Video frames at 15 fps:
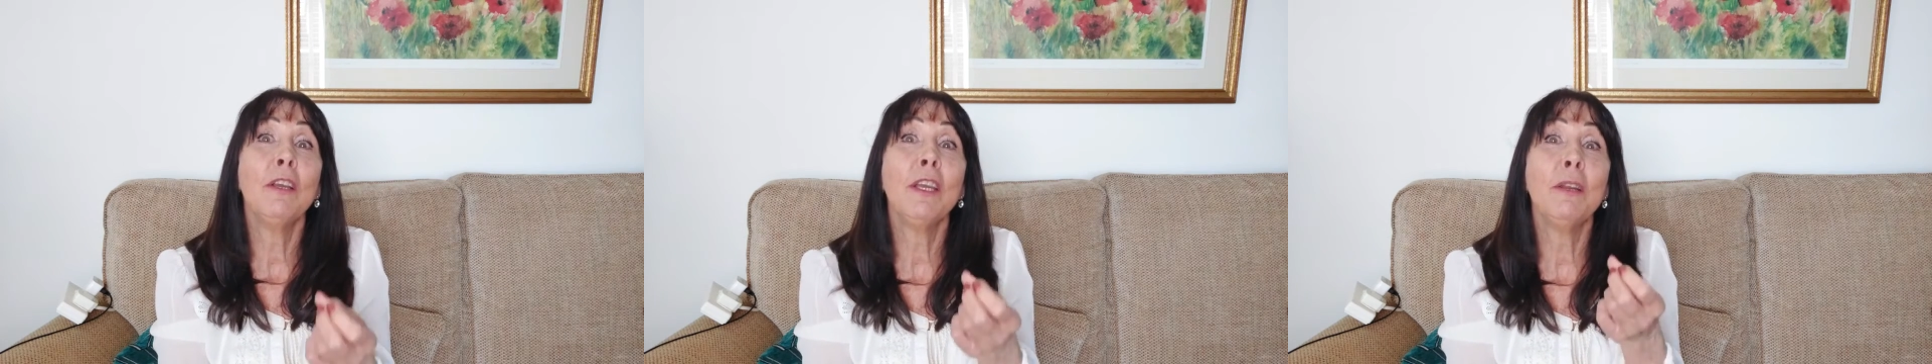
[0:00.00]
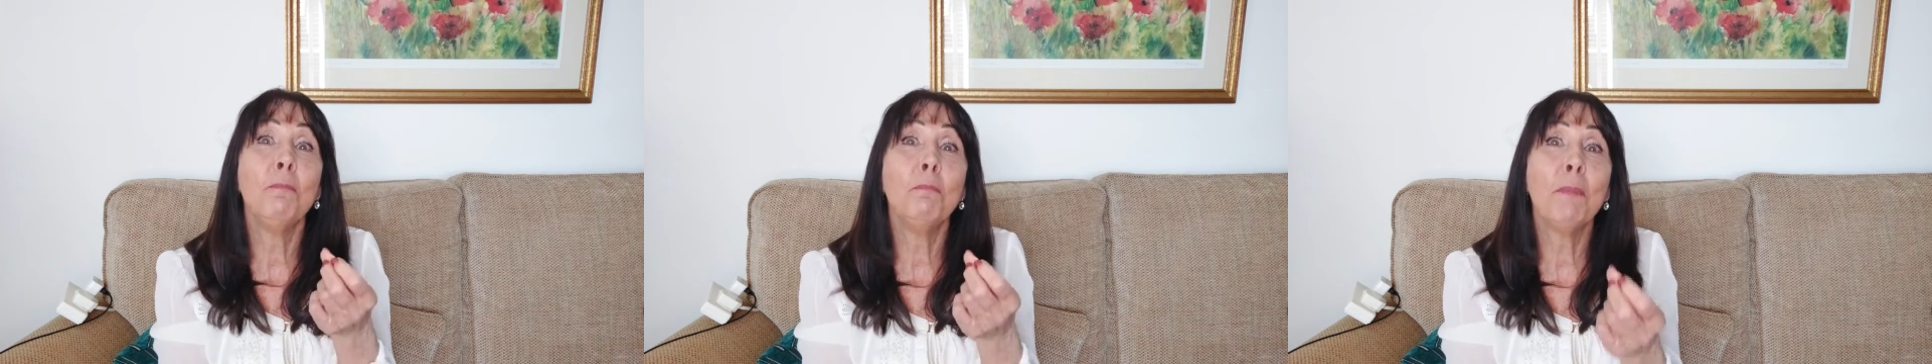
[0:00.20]

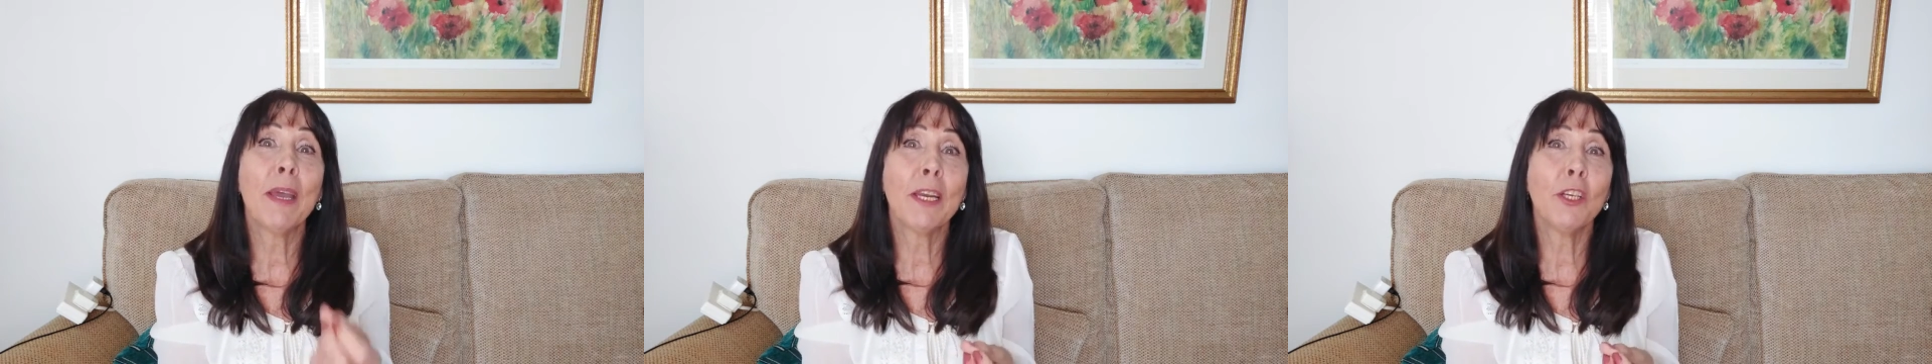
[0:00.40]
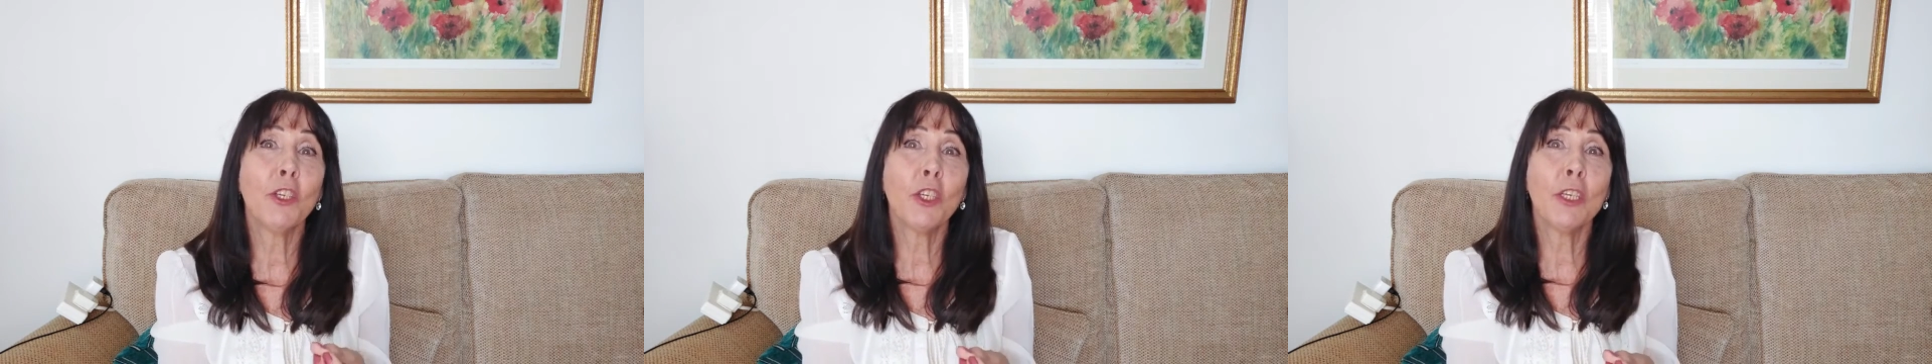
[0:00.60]
in
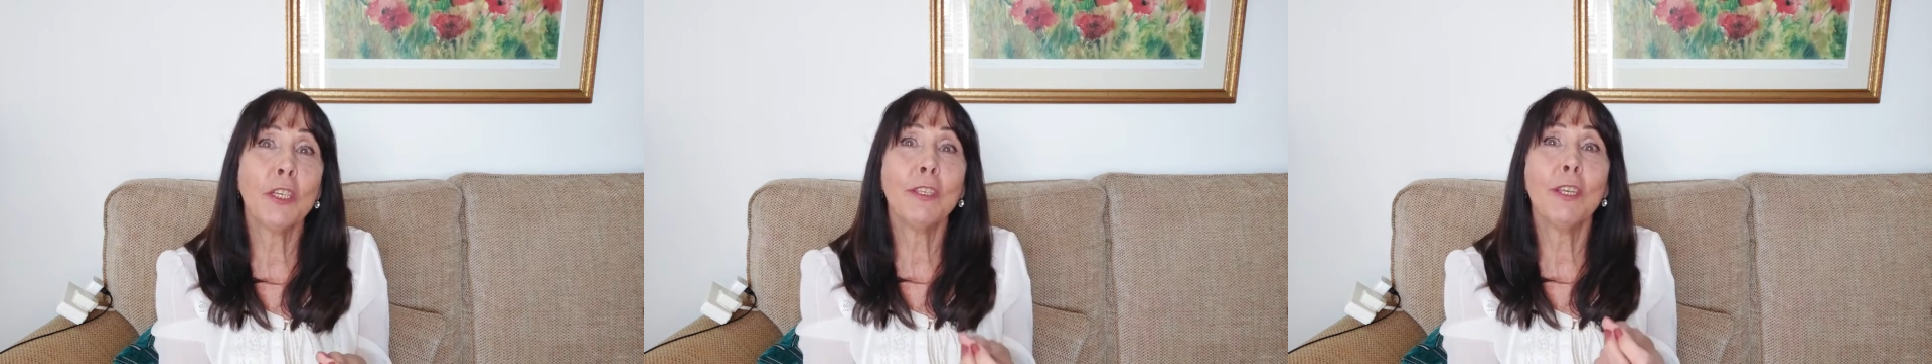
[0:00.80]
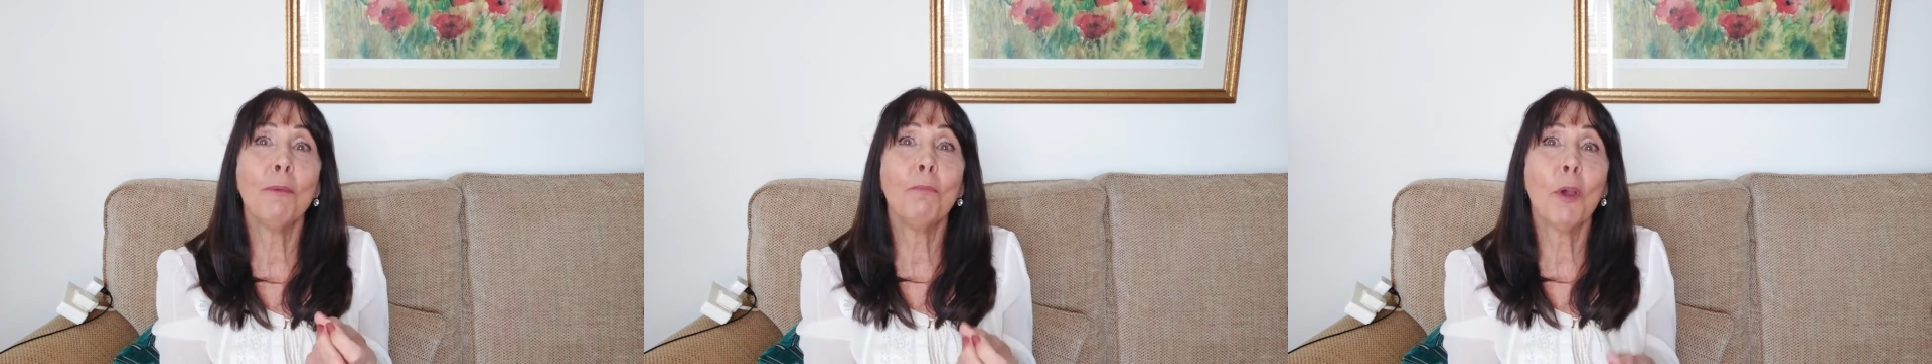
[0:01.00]

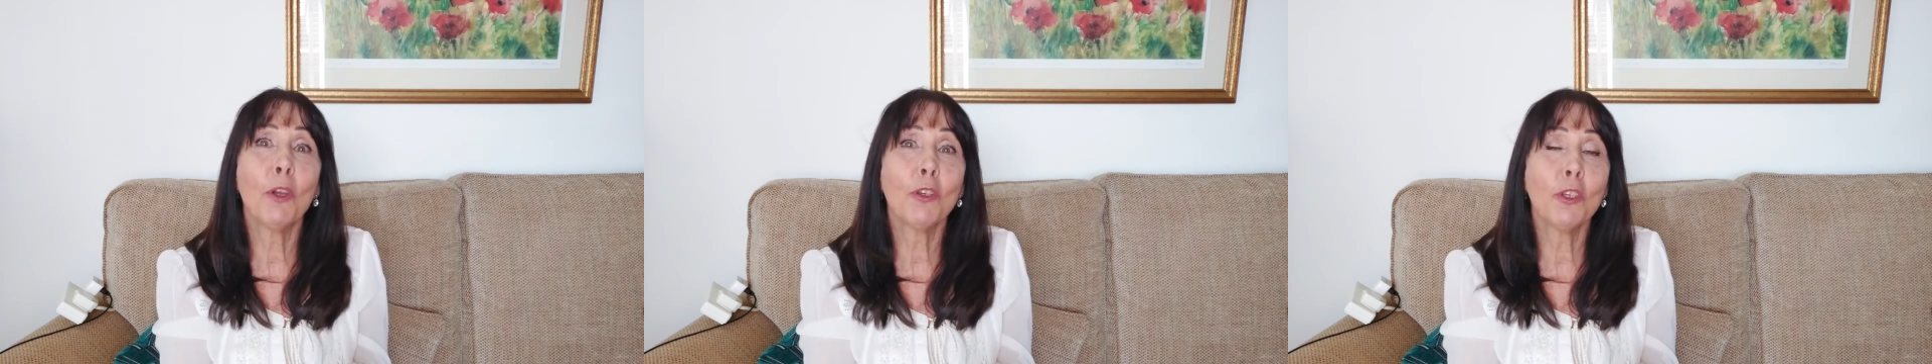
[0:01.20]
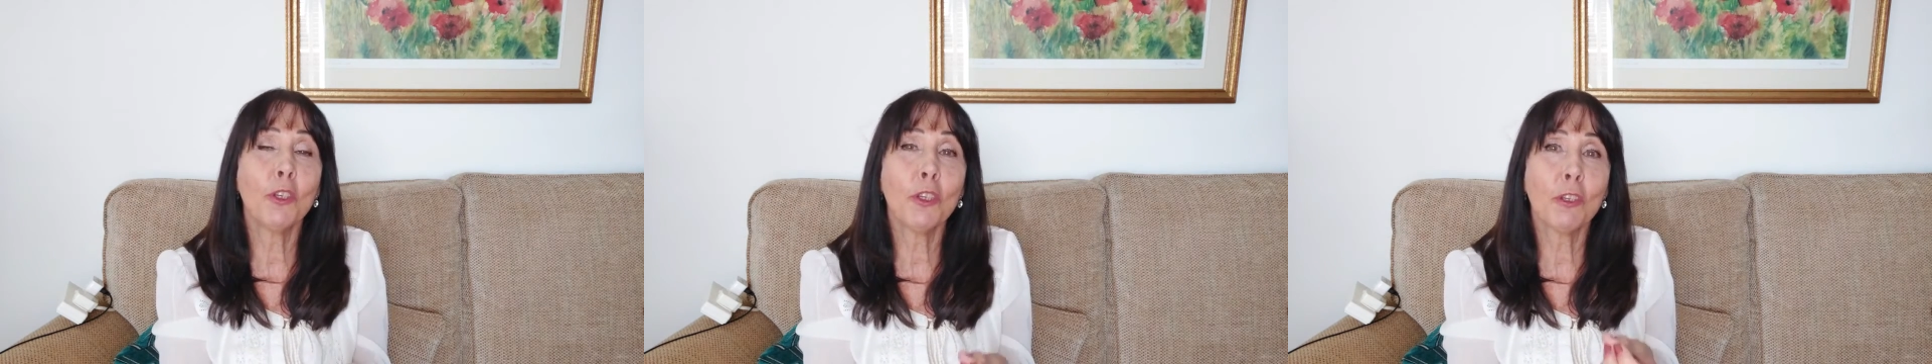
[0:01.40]
managing the
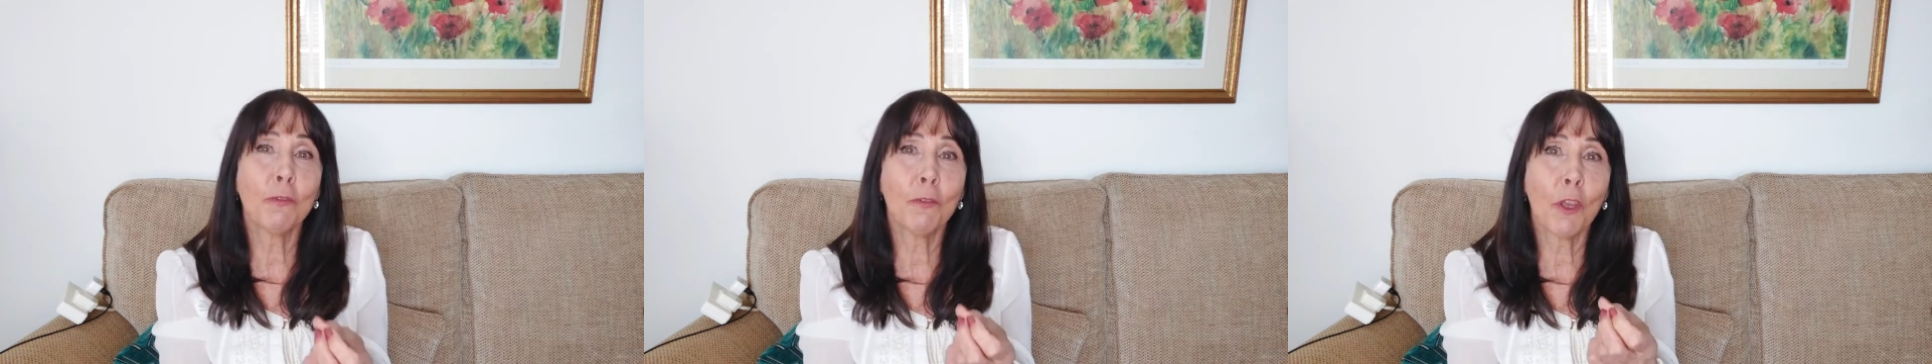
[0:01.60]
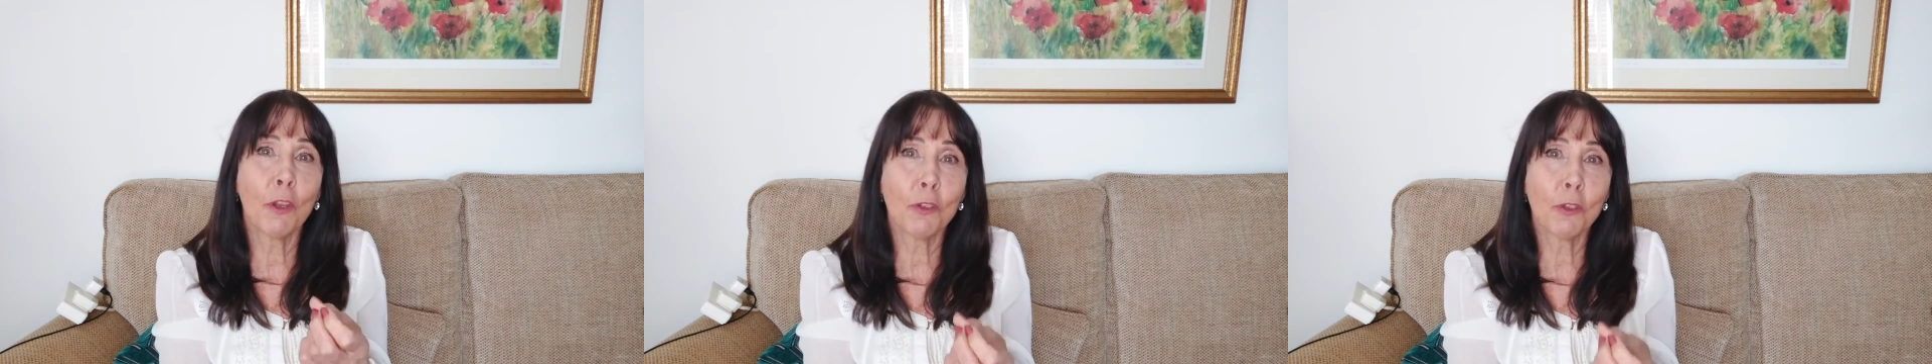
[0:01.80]
emotions
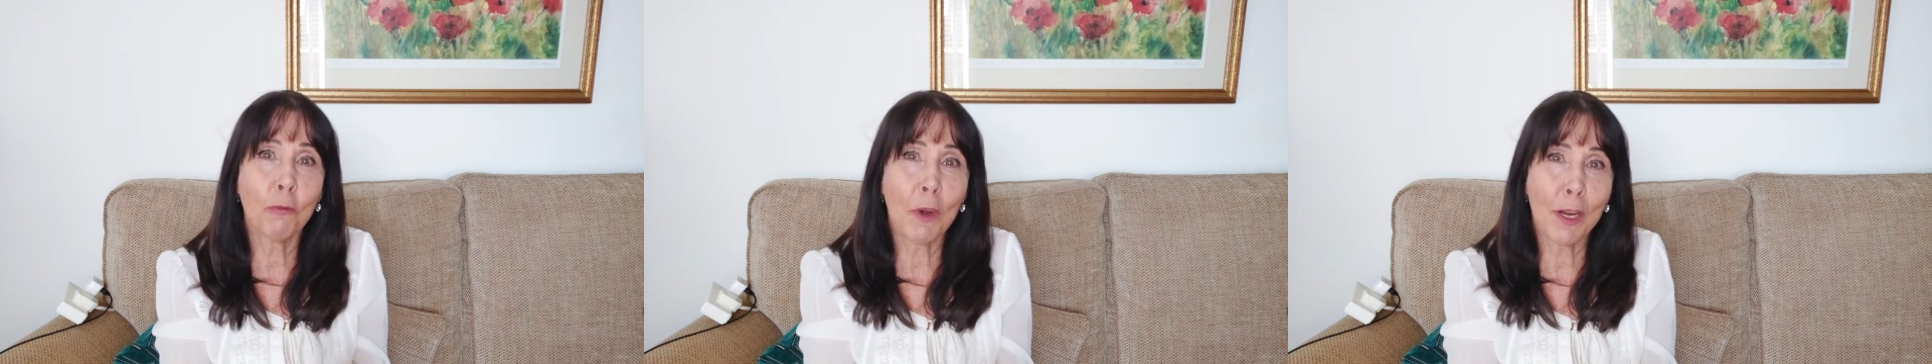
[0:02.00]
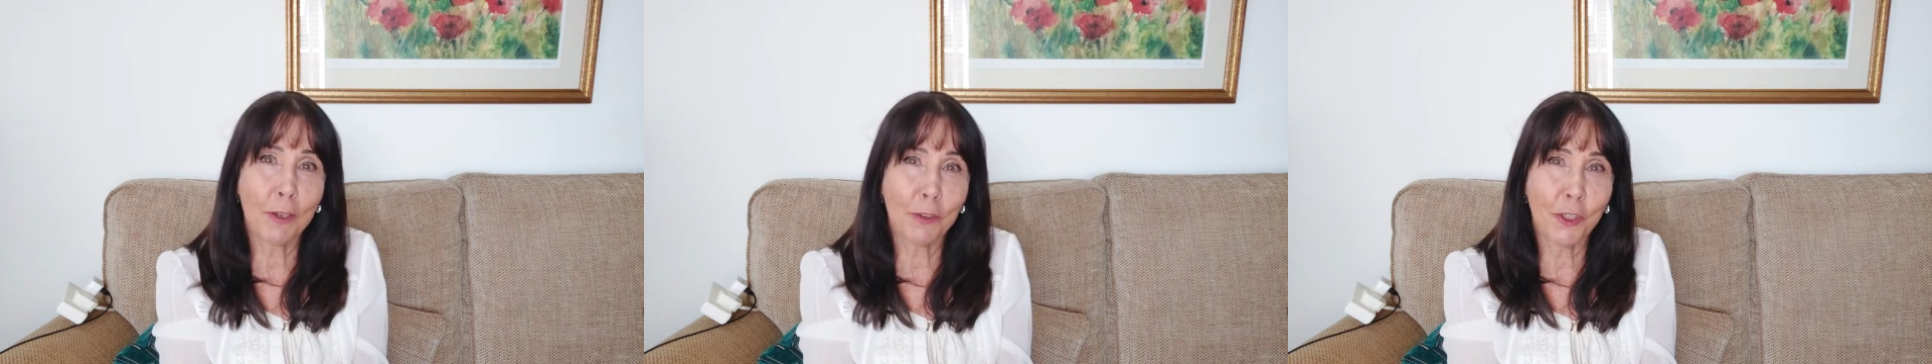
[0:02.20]
of those
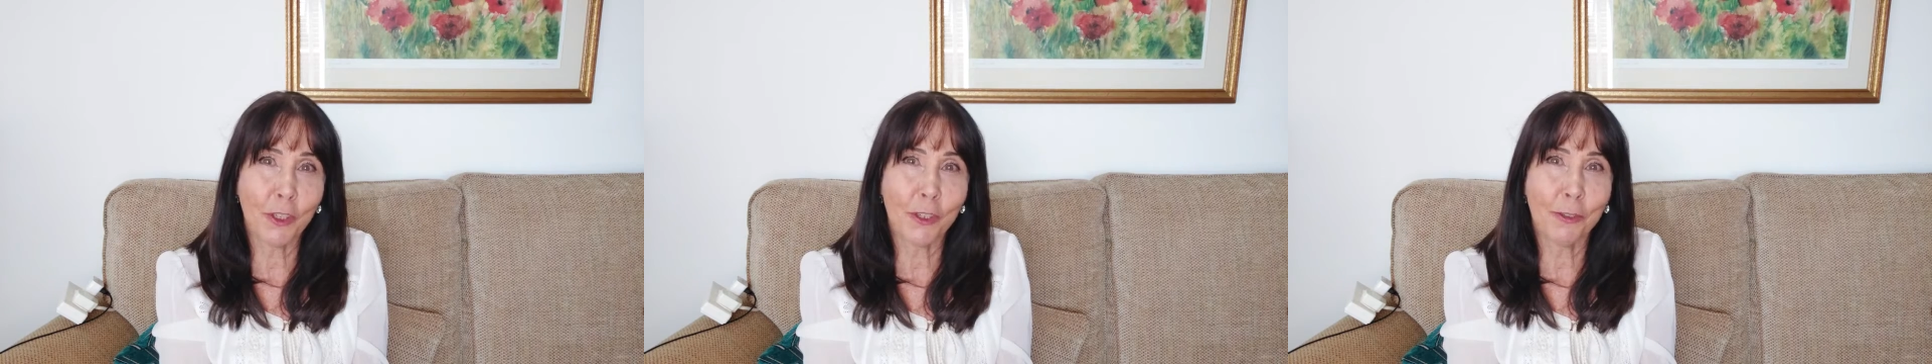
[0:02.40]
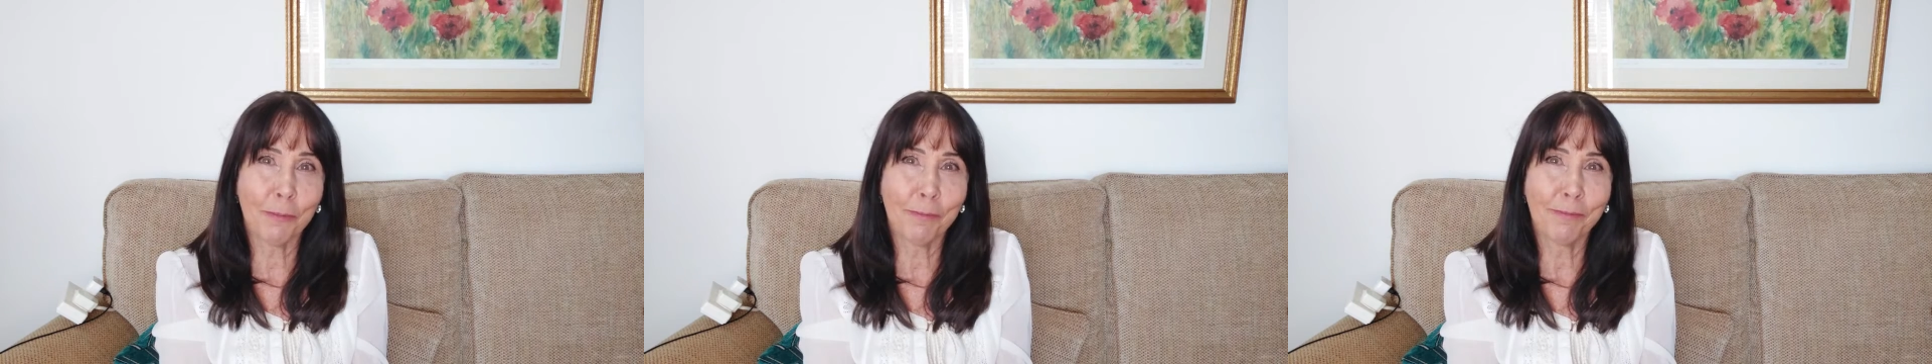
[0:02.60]
around
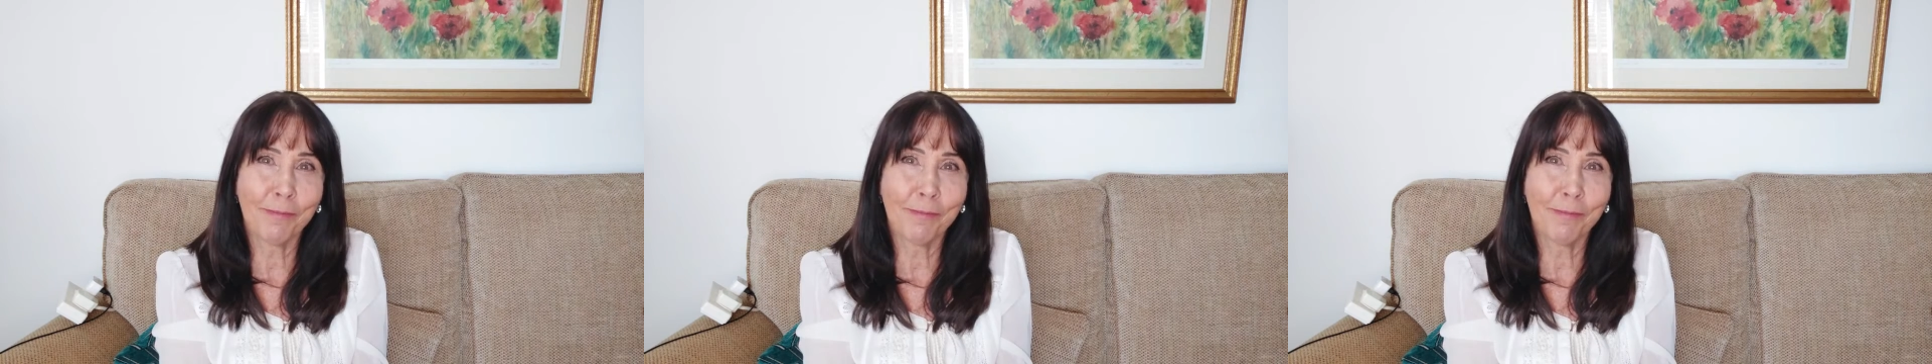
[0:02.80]
you.